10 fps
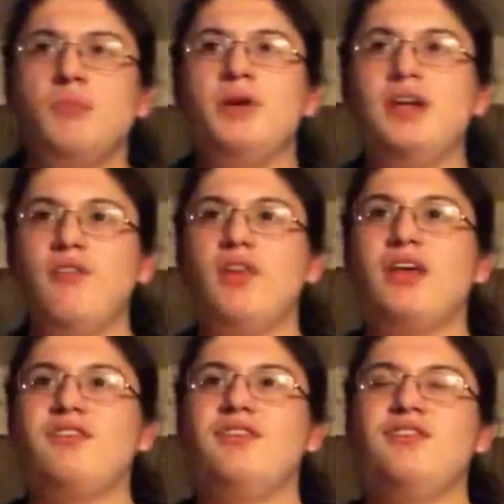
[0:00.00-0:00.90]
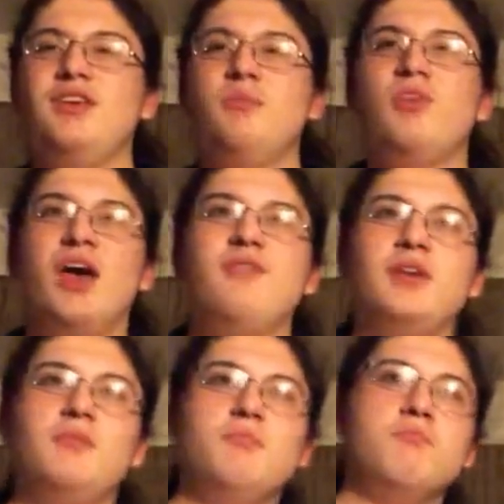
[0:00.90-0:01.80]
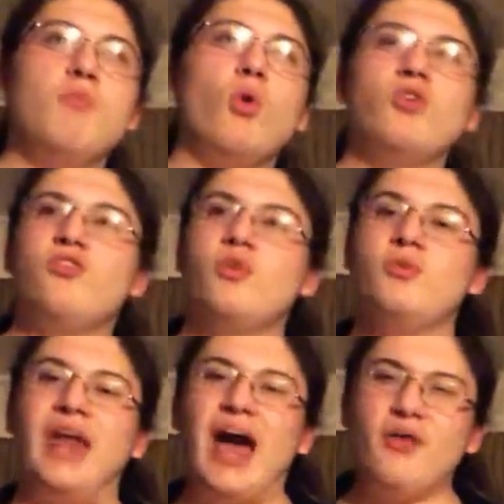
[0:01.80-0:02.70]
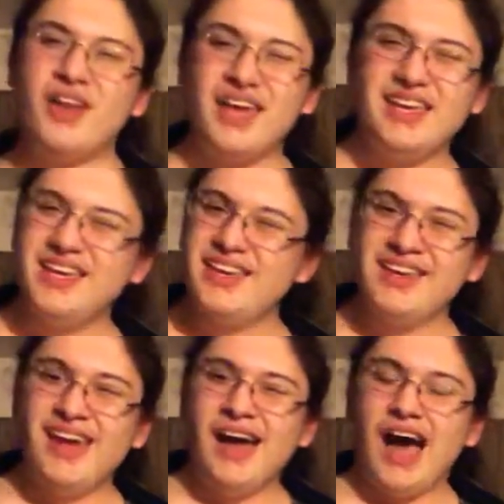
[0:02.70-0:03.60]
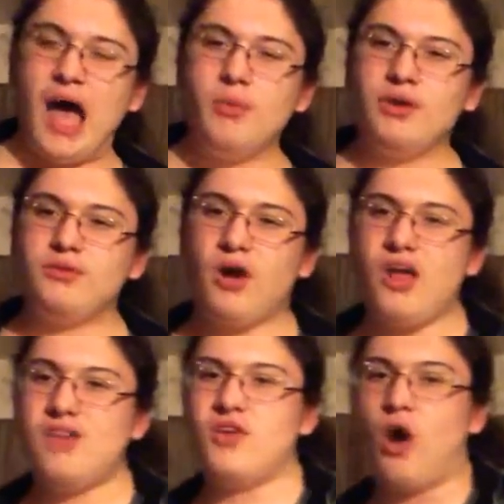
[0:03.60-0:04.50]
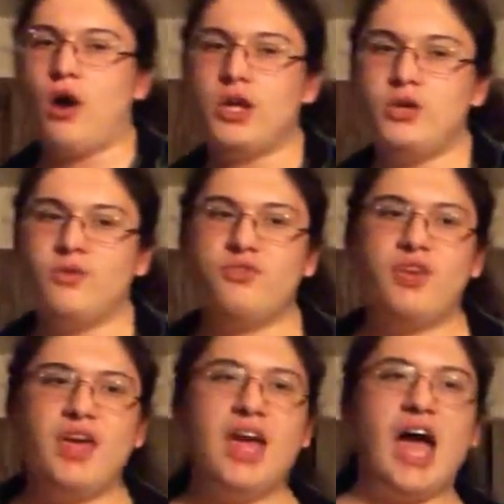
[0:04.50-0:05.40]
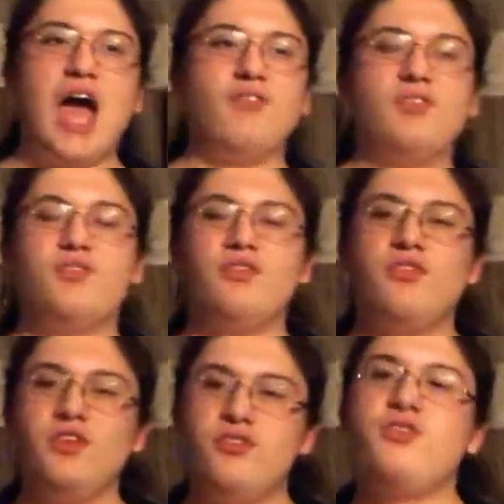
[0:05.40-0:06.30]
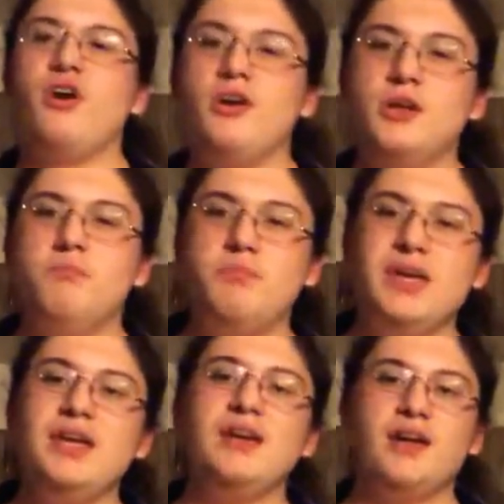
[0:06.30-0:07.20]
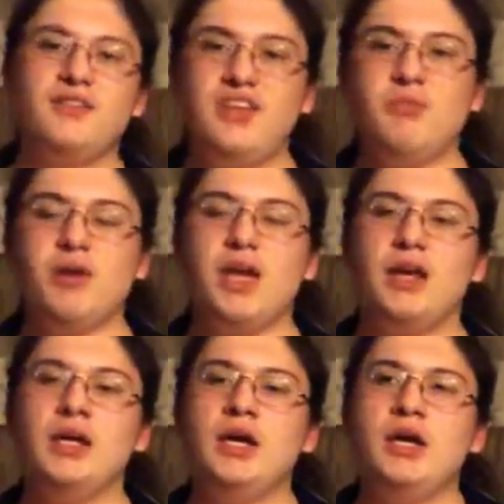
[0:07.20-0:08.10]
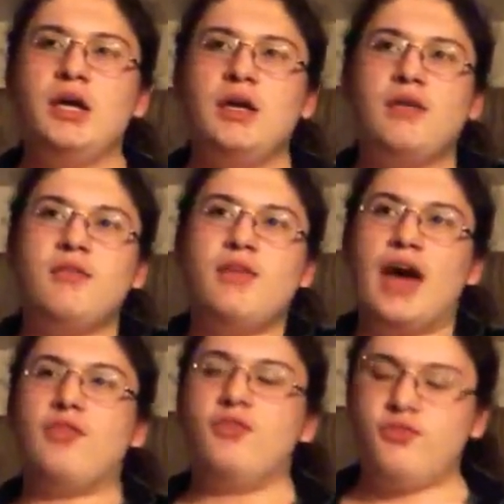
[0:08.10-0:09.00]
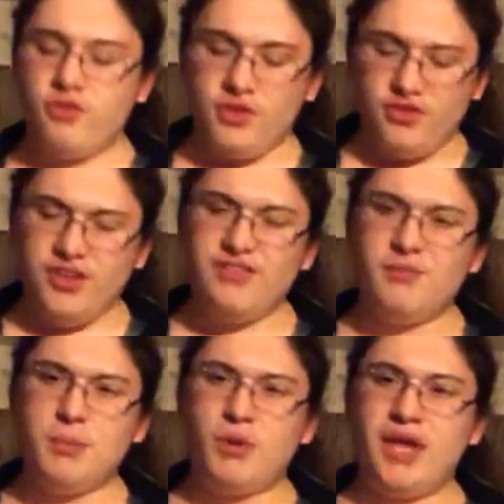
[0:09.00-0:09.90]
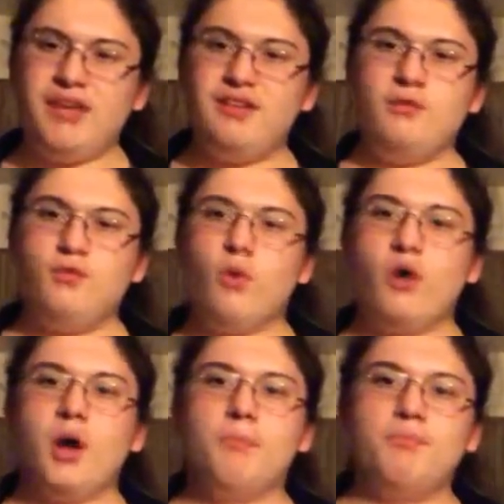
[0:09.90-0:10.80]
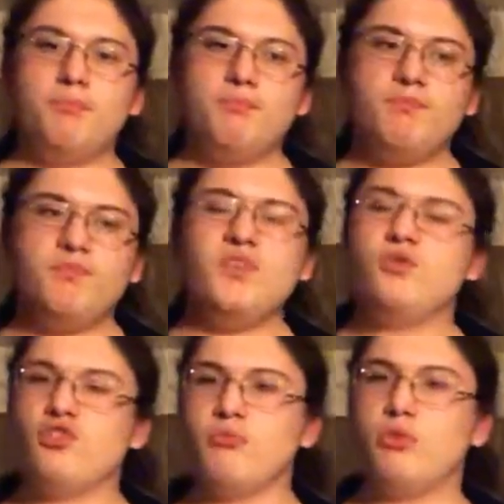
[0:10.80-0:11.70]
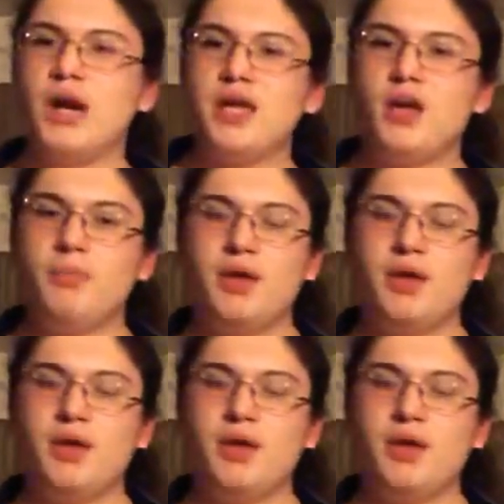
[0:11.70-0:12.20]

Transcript: But nevertheless, it seems evident more so now than I would even argue to say ever since they started being a team again, that the seeds have been planting for a future breakup.